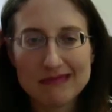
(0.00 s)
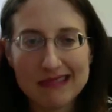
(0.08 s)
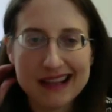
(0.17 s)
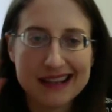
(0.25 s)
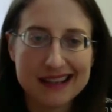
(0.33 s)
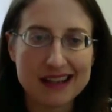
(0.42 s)

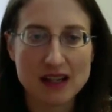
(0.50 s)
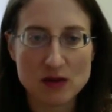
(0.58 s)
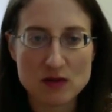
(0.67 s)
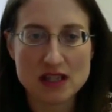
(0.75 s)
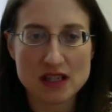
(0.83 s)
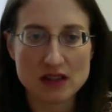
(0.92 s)
8-9
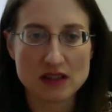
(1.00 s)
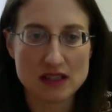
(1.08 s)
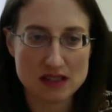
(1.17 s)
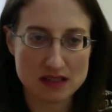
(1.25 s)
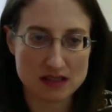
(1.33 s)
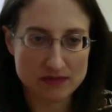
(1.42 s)
hours later,
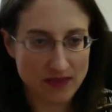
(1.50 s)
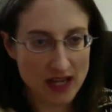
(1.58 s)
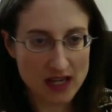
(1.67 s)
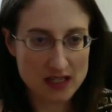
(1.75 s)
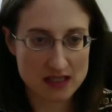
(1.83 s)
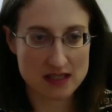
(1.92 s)
it's
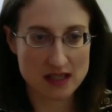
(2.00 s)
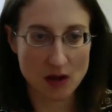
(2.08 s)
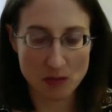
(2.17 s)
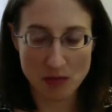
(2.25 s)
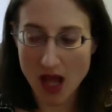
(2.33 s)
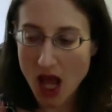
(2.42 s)
faded
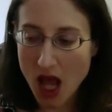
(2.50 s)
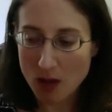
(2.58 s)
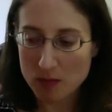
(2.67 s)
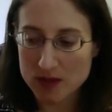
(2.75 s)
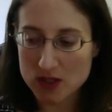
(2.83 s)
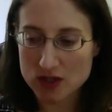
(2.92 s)
some,
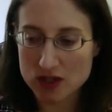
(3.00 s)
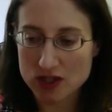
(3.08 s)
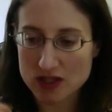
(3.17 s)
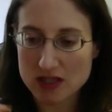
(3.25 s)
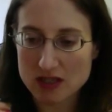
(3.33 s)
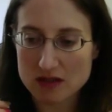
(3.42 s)
but there's
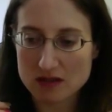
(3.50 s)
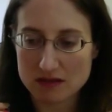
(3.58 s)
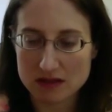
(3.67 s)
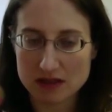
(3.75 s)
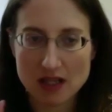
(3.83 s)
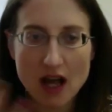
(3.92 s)
still
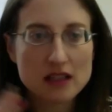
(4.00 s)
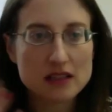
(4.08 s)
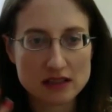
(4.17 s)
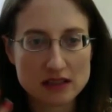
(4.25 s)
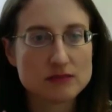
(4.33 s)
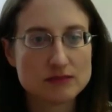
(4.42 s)

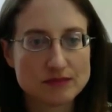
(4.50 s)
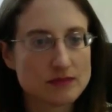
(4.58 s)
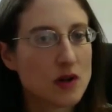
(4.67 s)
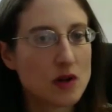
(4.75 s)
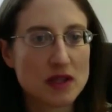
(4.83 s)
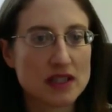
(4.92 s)
color
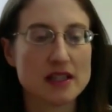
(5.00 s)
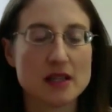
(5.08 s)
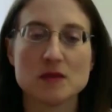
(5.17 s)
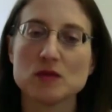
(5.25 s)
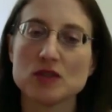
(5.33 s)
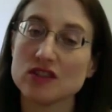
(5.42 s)
on my
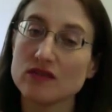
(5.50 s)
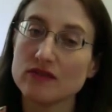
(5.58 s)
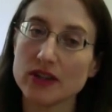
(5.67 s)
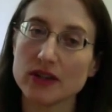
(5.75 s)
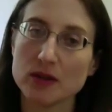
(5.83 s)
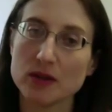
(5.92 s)
lips, which is
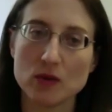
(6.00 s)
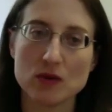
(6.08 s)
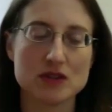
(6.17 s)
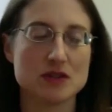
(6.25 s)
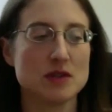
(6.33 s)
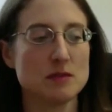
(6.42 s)
very
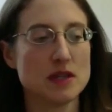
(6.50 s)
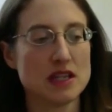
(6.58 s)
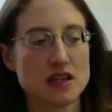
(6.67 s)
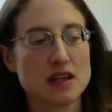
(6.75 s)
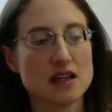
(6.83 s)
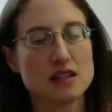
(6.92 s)
important to me
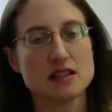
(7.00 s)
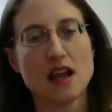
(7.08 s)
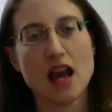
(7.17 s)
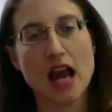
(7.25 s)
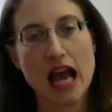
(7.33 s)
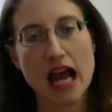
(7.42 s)
because
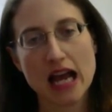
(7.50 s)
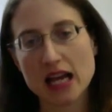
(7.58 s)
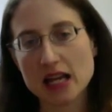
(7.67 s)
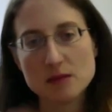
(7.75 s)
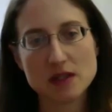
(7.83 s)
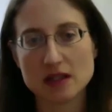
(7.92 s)
I
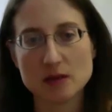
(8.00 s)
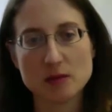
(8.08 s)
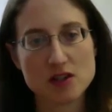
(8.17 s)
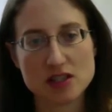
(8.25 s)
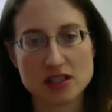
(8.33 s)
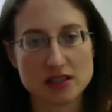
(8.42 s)
am not a
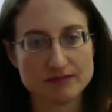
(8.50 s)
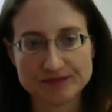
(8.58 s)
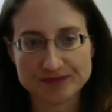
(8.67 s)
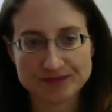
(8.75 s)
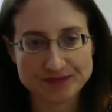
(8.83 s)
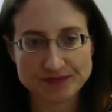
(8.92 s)
person
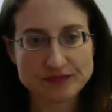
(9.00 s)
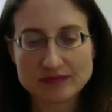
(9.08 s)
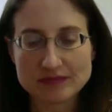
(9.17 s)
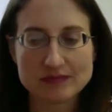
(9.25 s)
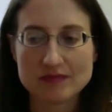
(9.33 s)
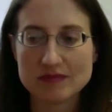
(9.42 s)

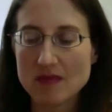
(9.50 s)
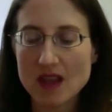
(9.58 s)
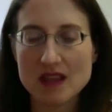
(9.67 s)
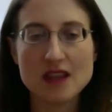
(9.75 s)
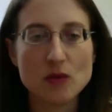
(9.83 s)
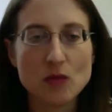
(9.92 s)

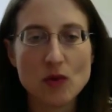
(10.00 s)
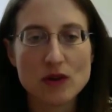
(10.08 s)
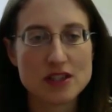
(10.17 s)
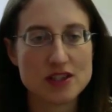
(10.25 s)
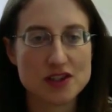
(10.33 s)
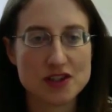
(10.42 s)
that
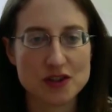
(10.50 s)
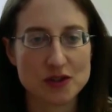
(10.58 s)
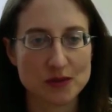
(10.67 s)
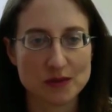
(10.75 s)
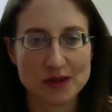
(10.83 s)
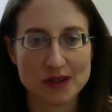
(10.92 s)
wants
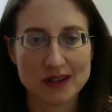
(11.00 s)
to,